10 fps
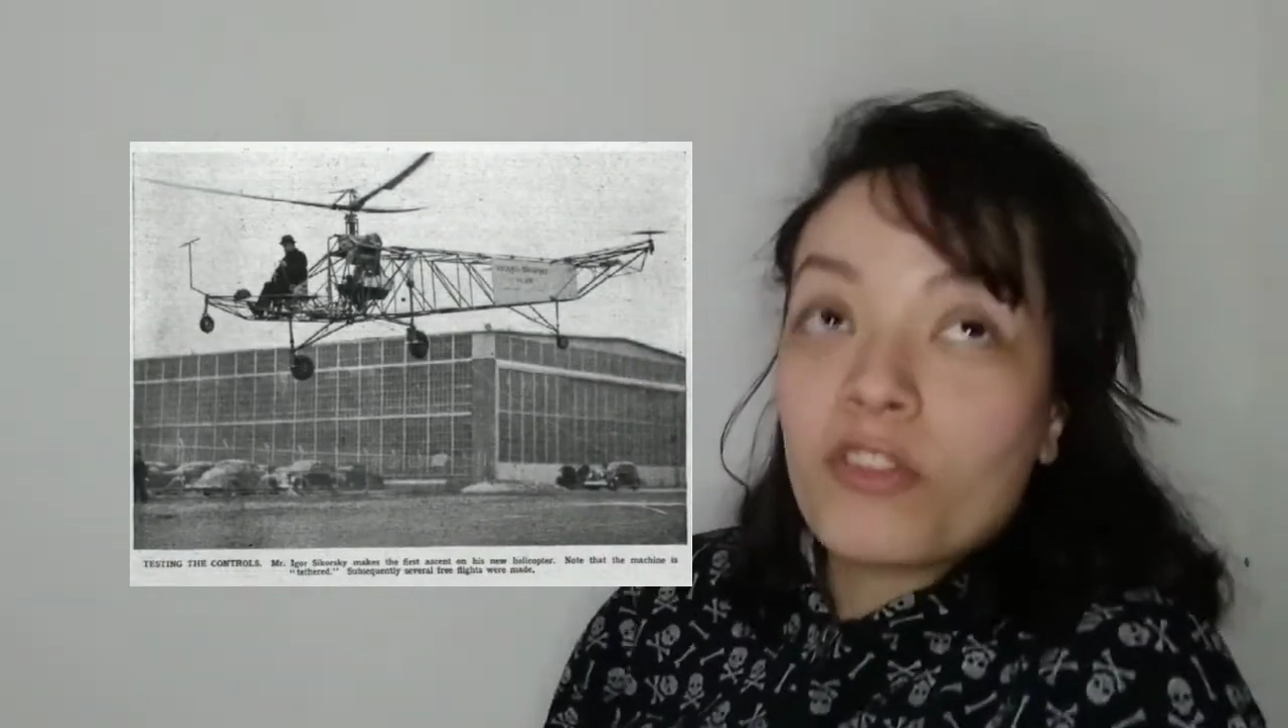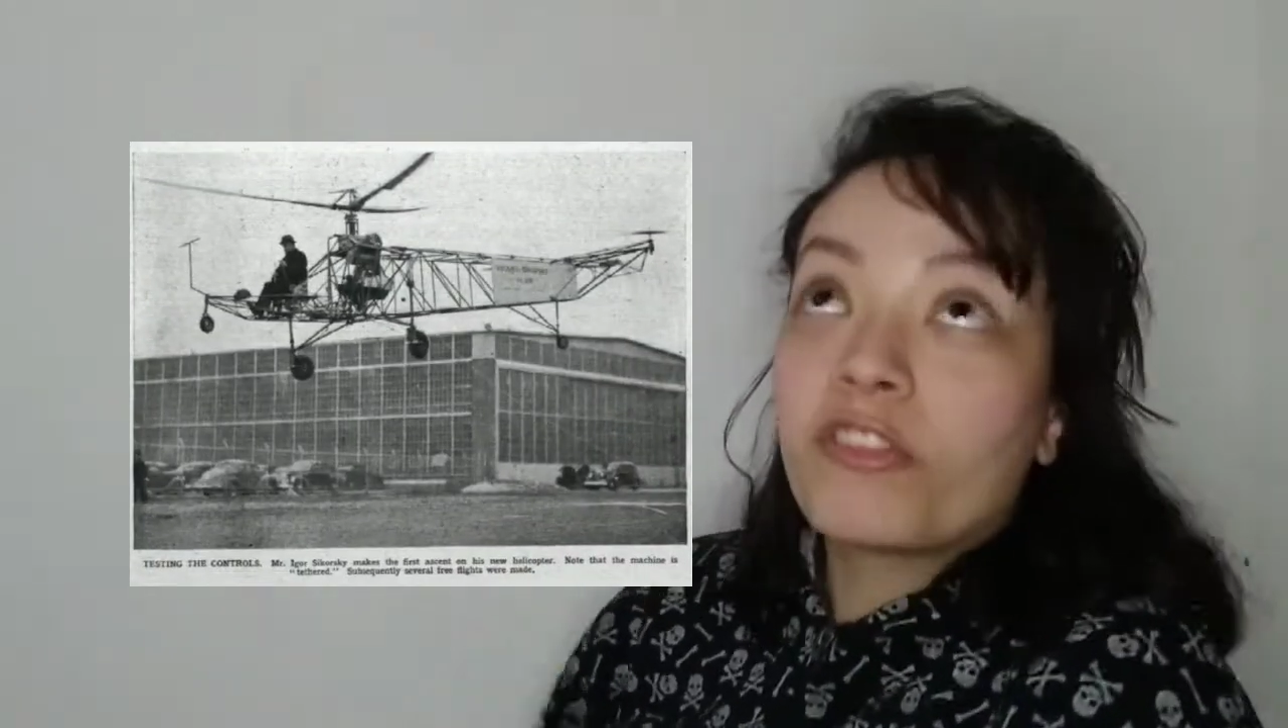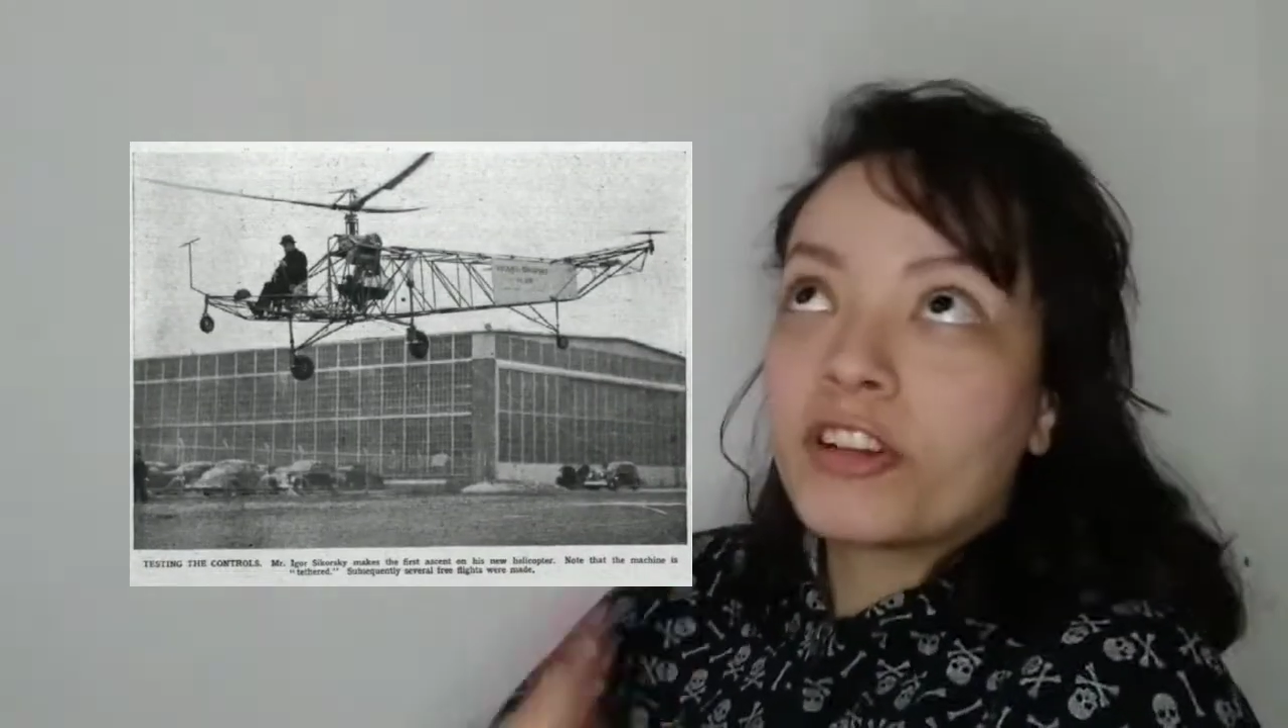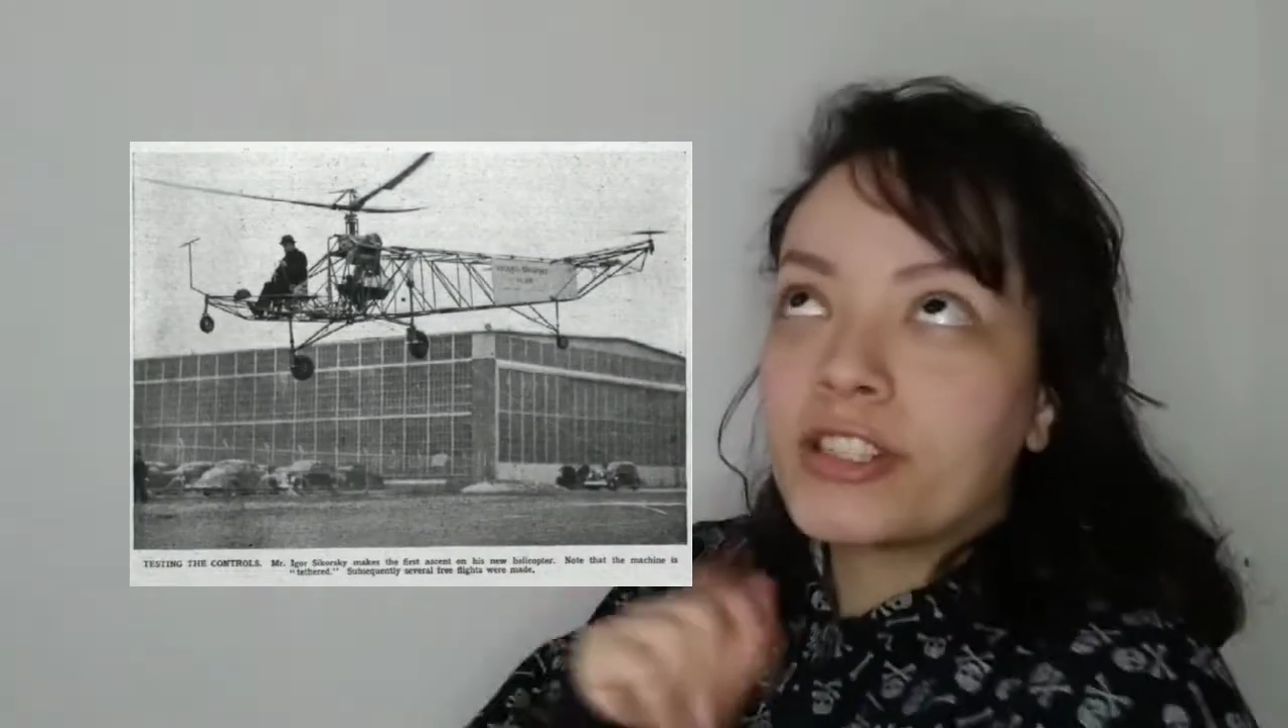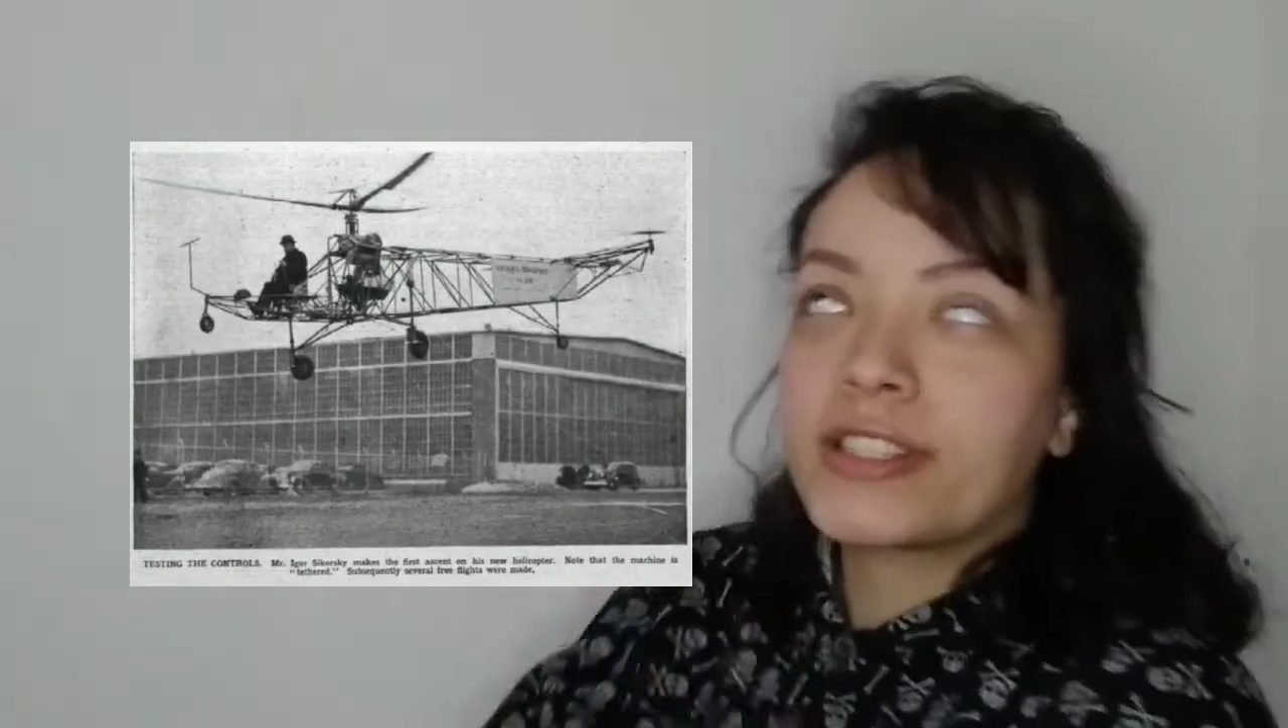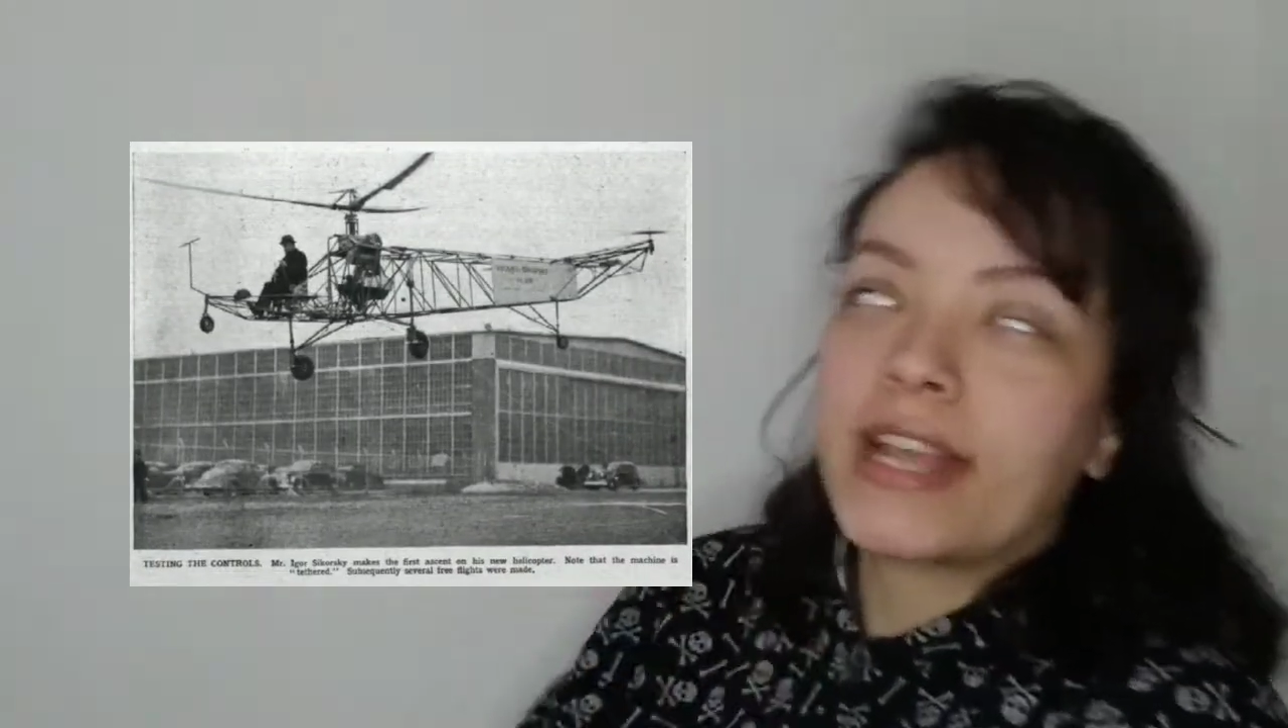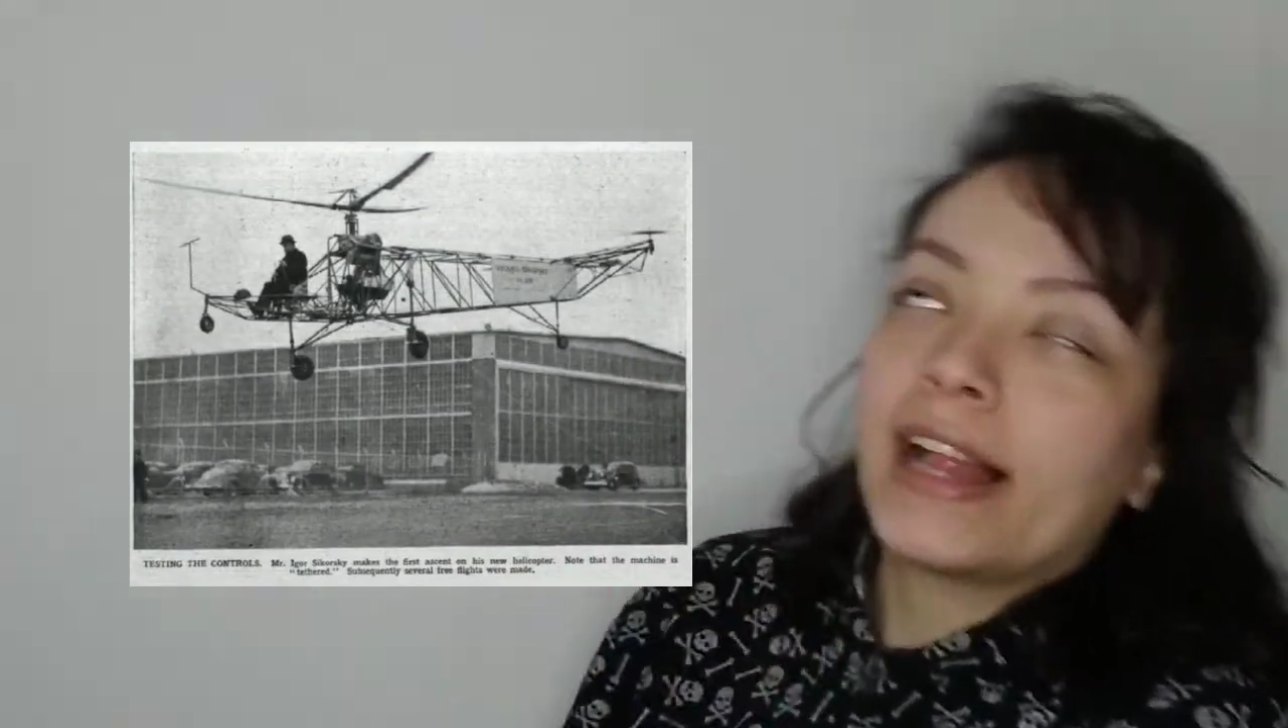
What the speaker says: first